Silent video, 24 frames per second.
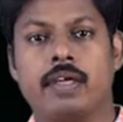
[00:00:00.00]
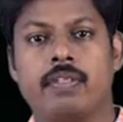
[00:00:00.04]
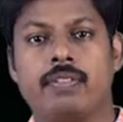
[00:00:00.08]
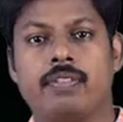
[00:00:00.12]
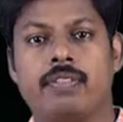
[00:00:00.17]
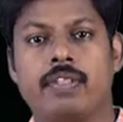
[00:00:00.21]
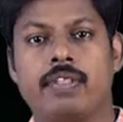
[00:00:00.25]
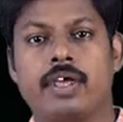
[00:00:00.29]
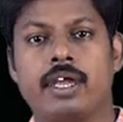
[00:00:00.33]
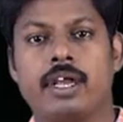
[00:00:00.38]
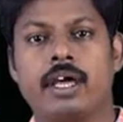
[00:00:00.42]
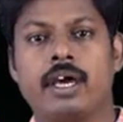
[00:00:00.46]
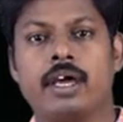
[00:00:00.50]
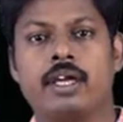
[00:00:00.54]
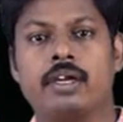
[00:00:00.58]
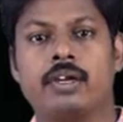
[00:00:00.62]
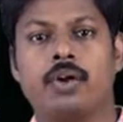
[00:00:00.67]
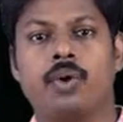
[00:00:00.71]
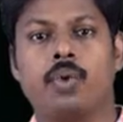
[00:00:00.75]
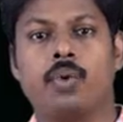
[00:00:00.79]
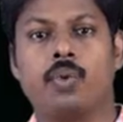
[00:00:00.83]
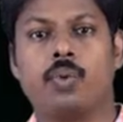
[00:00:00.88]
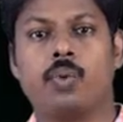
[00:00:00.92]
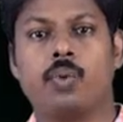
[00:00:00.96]
there are
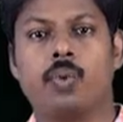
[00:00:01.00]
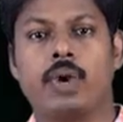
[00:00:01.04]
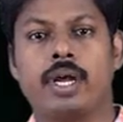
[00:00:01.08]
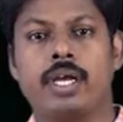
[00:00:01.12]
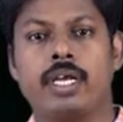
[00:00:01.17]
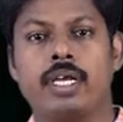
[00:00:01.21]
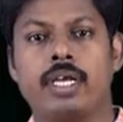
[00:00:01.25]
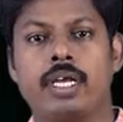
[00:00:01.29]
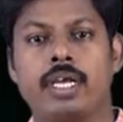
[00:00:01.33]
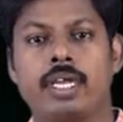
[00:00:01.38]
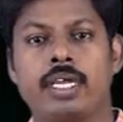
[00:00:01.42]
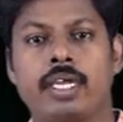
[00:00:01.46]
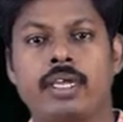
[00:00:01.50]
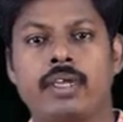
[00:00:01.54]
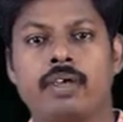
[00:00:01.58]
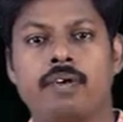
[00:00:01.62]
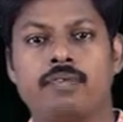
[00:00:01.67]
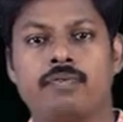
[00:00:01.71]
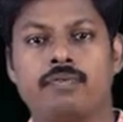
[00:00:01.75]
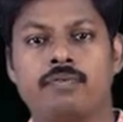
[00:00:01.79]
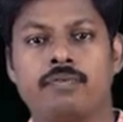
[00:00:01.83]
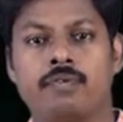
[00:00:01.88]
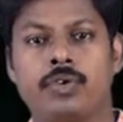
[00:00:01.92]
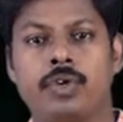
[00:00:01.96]
only
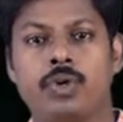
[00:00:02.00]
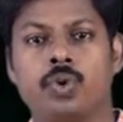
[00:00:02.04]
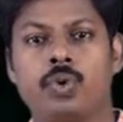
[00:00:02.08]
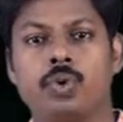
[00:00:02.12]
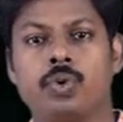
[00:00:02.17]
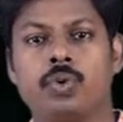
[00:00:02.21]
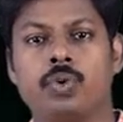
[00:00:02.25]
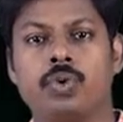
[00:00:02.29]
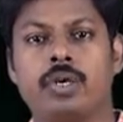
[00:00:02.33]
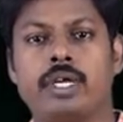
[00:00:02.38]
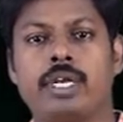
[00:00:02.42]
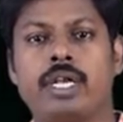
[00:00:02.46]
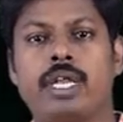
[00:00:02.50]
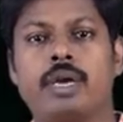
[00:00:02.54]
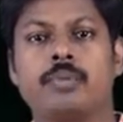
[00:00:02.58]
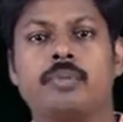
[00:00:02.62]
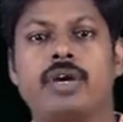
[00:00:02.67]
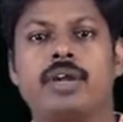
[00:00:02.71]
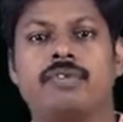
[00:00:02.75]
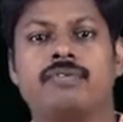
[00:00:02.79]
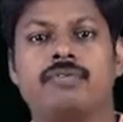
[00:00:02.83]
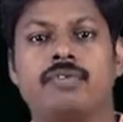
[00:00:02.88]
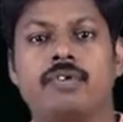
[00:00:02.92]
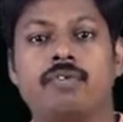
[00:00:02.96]
few number
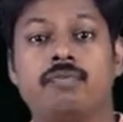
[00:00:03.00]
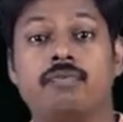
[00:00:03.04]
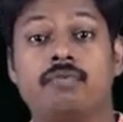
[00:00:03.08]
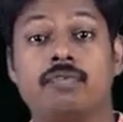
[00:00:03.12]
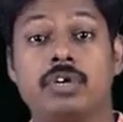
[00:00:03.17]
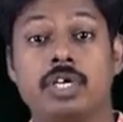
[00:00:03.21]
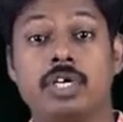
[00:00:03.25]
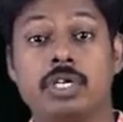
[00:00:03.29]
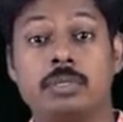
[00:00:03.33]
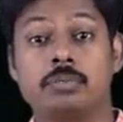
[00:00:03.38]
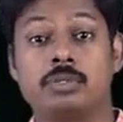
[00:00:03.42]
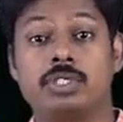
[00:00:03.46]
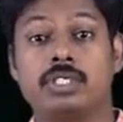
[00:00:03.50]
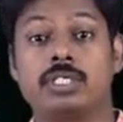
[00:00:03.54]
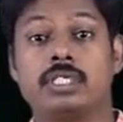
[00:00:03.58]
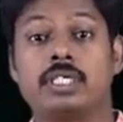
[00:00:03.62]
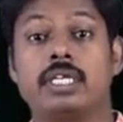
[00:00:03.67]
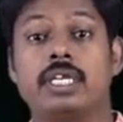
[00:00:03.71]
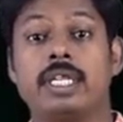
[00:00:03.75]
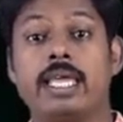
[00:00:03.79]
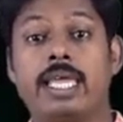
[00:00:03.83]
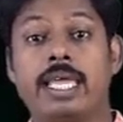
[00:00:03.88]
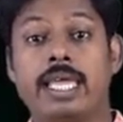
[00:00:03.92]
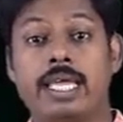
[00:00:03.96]
of verbs
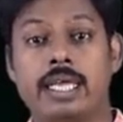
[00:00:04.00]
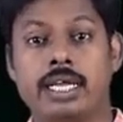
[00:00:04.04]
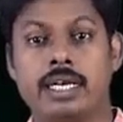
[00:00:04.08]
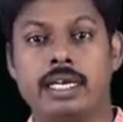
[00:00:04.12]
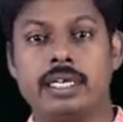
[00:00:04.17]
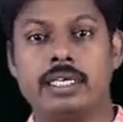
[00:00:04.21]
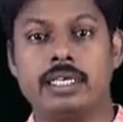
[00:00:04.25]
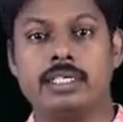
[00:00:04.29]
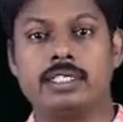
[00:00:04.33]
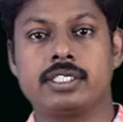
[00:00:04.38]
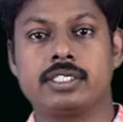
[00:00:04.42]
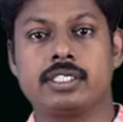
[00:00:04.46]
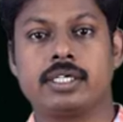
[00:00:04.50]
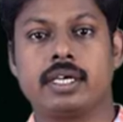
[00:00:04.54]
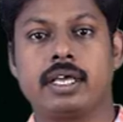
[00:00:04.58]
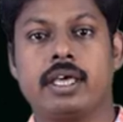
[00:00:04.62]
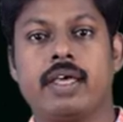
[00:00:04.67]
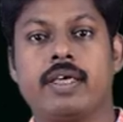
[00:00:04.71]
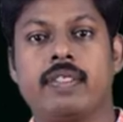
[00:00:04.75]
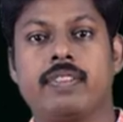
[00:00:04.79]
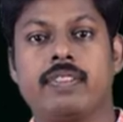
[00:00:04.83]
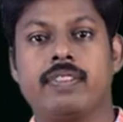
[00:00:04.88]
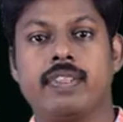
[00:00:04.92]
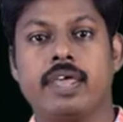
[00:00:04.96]
in English,
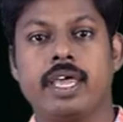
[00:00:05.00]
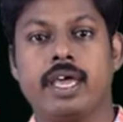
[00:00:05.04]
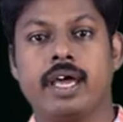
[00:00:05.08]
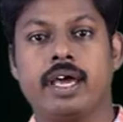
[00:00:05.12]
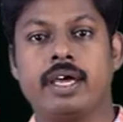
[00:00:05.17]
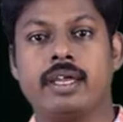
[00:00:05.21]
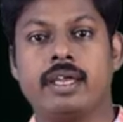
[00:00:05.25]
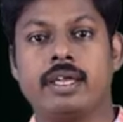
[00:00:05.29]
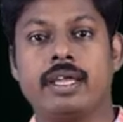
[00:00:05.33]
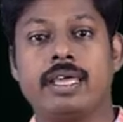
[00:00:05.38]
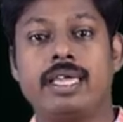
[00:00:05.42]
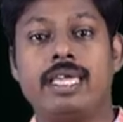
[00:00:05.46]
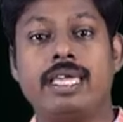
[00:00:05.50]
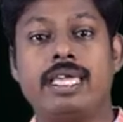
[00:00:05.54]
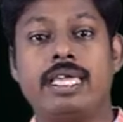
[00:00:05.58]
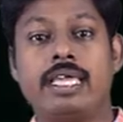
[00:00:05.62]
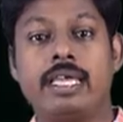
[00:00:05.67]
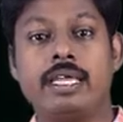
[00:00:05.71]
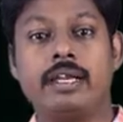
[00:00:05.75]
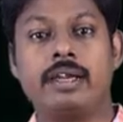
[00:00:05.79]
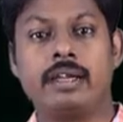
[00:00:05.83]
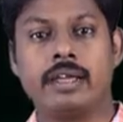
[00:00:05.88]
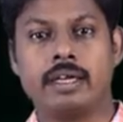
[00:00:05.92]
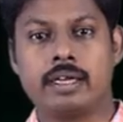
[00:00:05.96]
they are
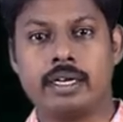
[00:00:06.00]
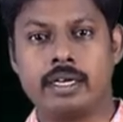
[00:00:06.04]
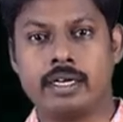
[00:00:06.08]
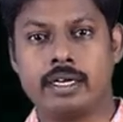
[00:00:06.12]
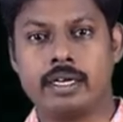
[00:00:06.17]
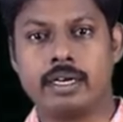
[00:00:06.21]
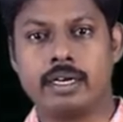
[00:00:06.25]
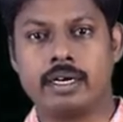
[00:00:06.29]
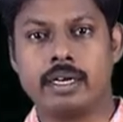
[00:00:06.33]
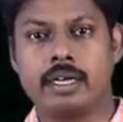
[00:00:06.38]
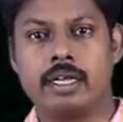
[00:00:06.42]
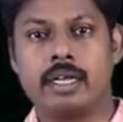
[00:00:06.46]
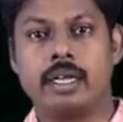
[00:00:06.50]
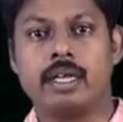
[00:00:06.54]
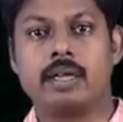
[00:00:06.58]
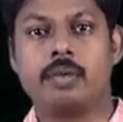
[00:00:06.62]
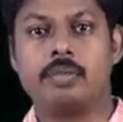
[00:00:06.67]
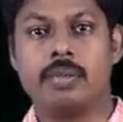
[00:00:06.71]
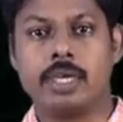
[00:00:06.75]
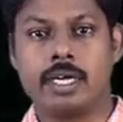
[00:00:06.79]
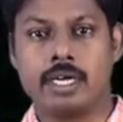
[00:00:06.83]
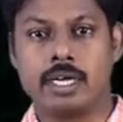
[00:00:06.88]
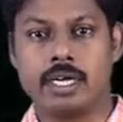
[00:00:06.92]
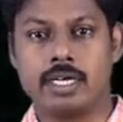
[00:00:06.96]
irregular
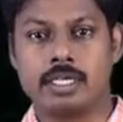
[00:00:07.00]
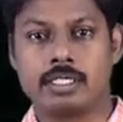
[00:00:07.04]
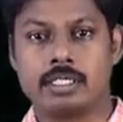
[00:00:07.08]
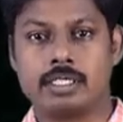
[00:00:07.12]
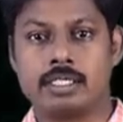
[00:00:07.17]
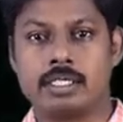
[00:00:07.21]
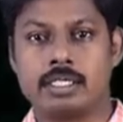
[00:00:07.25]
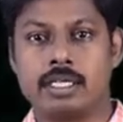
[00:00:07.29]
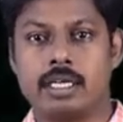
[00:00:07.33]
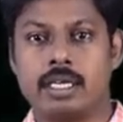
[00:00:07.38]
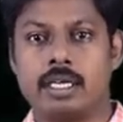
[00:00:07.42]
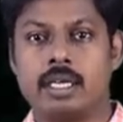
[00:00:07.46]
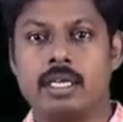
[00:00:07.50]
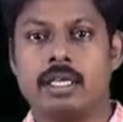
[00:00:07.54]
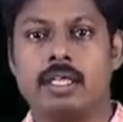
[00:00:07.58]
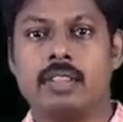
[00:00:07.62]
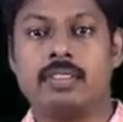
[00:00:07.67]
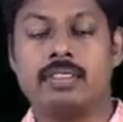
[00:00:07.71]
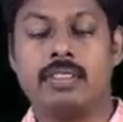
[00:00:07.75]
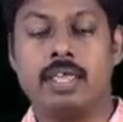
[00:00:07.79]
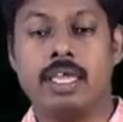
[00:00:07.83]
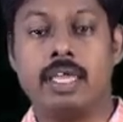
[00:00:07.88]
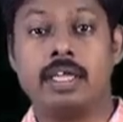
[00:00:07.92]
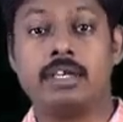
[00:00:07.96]
because
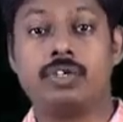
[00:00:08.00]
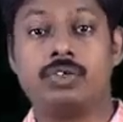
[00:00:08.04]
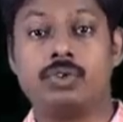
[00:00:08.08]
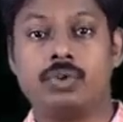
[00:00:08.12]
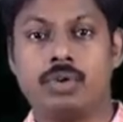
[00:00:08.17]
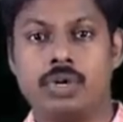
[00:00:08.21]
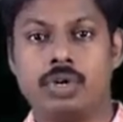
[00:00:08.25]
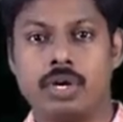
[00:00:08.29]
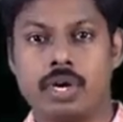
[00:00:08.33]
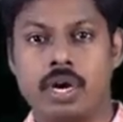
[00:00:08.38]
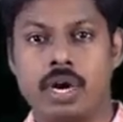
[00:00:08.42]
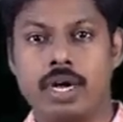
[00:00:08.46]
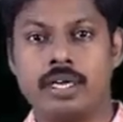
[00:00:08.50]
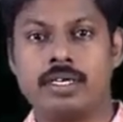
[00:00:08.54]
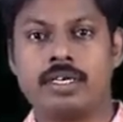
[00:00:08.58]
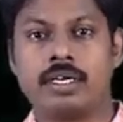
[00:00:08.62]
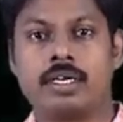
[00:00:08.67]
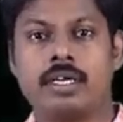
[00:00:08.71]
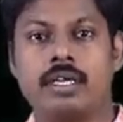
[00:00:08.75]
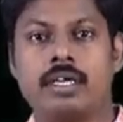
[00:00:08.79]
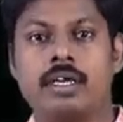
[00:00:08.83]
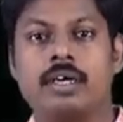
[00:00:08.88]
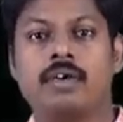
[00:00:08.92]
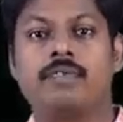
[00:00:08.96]
they do not
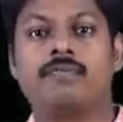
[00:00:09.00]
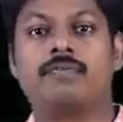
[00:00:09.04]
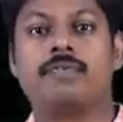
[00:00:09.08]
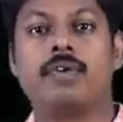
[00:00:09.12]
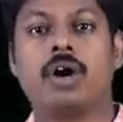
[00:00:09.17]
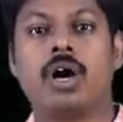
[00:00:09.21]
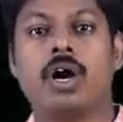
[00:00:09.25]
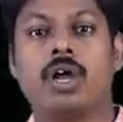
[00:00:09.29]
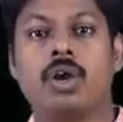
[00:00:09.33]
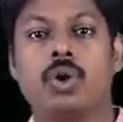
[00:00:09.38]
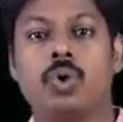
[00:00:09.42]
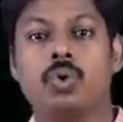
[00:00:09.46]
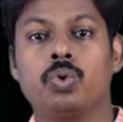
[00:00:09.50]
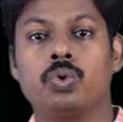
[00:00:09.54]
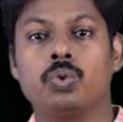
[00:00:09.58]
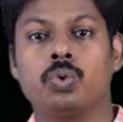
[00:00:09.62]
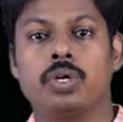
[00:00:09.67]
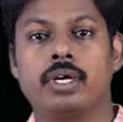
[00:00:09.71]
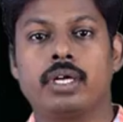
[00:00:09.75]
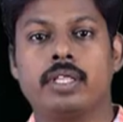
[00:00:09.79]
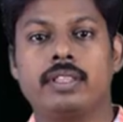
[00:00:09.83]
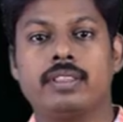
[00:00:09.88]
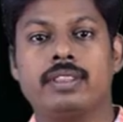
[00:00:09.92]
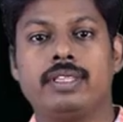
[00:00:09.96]
follow
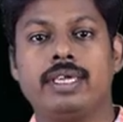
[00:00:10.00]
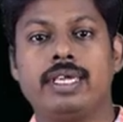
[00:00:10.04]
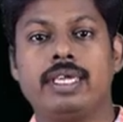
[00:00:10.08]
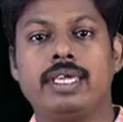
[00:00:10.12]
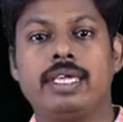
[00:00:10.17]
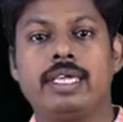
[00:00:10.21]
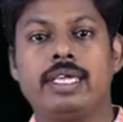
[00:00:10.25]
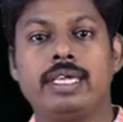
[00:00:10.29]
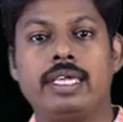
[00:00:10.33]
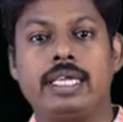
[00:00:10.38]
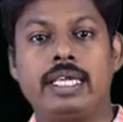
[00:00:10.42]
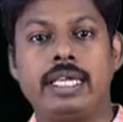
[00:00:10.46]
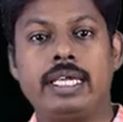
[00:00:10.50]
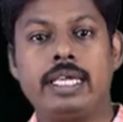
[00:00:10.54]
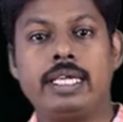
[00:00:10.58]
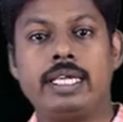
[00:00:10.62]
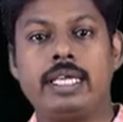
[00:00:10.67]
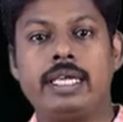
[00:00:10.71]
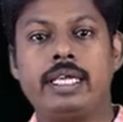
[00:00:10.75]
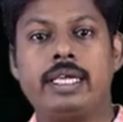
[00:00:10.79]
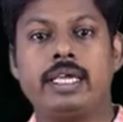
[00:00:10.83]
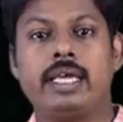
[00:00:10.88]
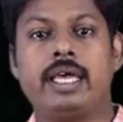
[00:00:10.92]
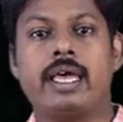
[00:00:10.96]
the
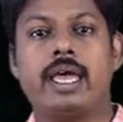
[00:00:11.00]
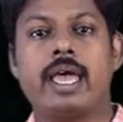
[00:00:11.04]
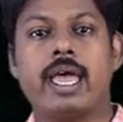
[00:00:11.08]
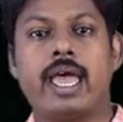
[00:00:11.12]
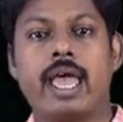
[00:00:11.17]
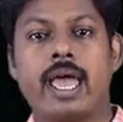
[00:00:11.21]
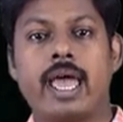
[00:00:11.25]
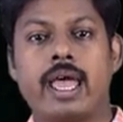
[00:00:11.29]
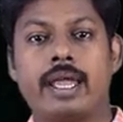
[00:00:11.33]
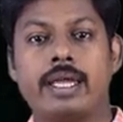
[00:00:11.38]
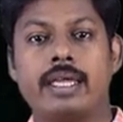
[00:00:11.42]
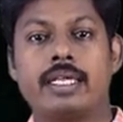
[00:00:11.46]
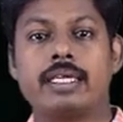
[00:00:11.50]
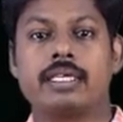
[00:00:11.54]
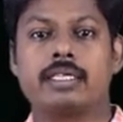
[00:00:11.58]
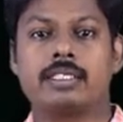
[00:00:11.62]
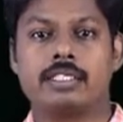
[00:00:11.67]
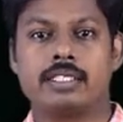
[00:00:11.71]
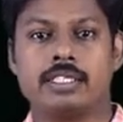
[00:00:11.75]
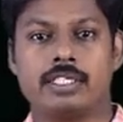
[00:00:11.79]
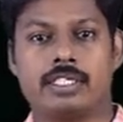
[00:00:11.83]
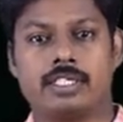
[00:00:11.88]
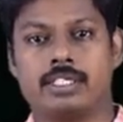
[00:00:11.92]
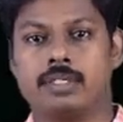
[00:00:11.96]
ed adding
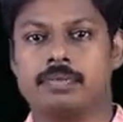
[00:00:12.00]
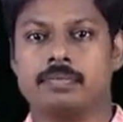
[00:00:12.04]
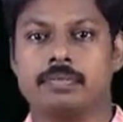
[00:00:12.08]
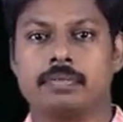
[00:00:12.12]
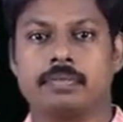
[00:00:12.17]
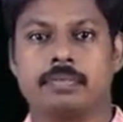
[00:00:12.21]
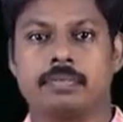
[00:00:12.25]
system.